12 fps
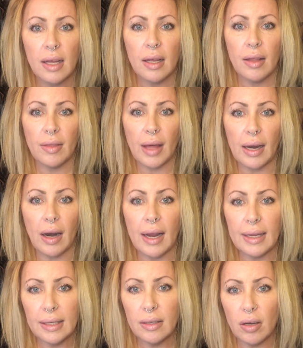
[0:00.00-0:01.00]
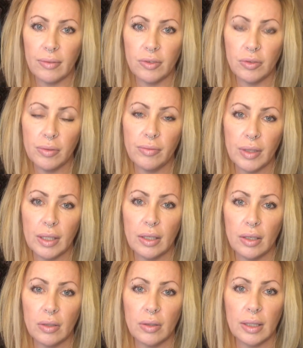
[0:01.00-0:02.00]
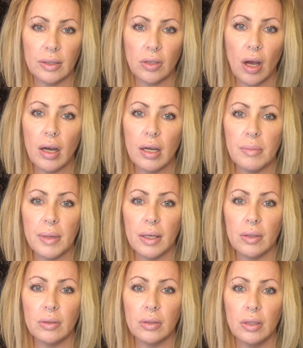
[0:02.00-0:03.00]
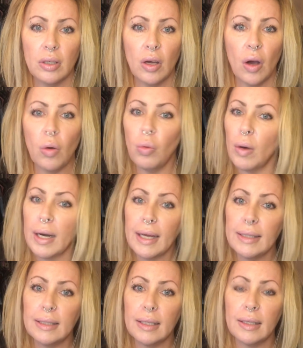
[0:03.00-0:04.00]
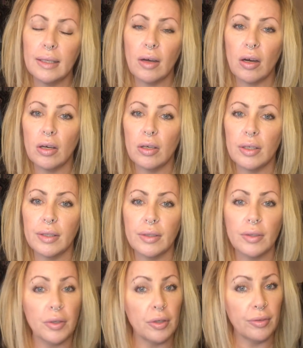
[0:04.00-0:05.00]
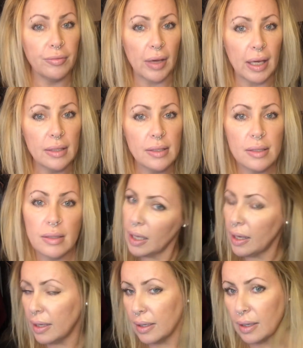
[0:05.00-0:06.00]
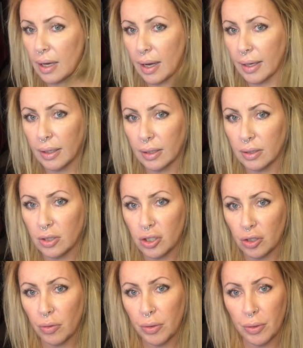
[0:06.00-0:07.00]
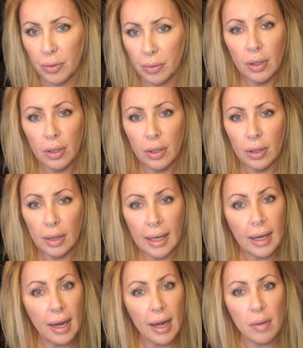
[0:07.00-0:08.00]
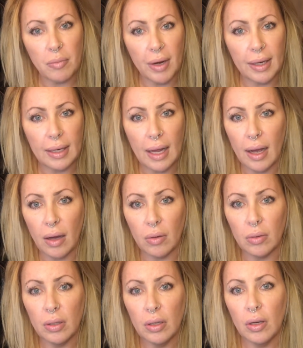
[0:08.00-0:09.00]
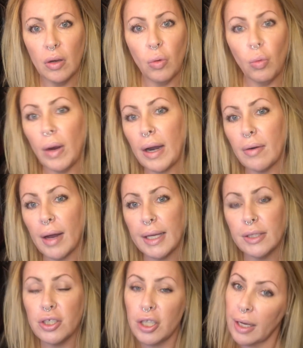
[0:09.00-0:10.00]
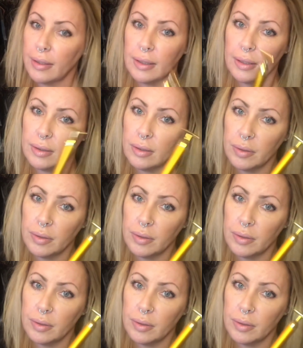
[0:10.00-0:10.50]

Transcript: that I can do a video and talk about what I did on her face, and I can show you, like I am right now, where I injected